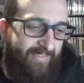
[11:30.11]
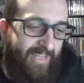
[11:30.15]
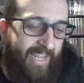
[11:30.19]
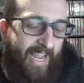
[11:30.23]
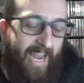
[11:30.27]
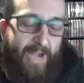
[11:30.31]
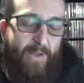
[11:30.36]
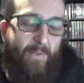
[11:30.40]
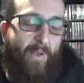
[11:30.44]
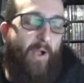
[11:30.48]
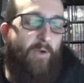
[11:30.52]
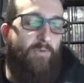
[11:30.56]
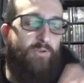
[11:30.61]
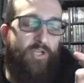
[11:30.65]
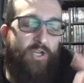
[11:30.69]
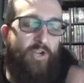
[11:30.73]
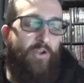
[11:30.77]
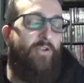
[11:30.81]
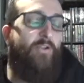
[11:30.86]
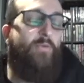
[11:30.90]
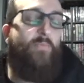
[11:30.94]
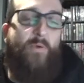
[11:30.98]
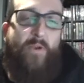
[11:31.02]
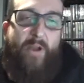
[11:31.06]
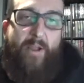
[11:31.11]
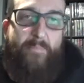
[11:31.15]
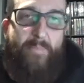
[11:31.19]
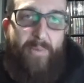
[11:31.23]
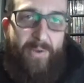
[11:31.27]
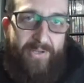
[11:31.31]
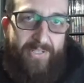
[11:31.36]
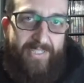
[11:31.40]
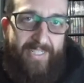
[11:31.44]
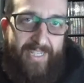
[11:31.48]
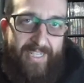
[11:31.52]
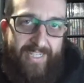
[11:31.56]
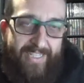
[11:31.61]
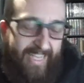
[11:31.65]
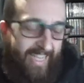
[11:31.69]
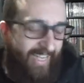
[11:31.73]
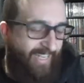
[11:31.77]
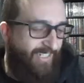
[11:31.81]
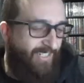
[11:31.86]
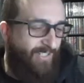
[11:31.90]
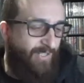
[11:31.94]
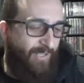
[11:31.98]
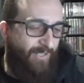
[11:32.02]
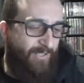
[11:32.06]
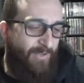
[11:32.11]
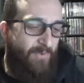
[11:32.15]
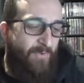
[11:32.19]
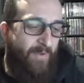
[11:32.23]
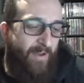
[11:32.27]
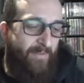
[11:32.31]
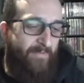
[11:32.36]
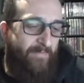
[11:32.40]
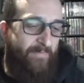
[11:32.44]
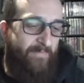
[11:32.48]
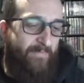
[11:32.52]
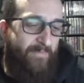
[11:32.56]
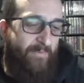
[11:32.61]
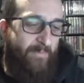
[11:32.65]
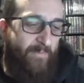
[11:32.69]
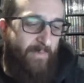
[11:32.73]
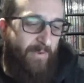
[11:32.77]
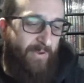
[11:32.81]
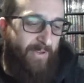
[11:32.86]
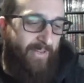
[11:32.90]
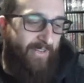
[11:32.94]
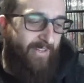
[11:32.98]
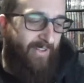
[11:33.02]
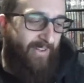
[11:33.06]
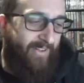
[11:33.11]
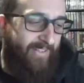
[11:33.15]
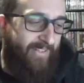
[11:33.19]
Anyway, I'll show you what I post these at. Should I do one of them for $1 million?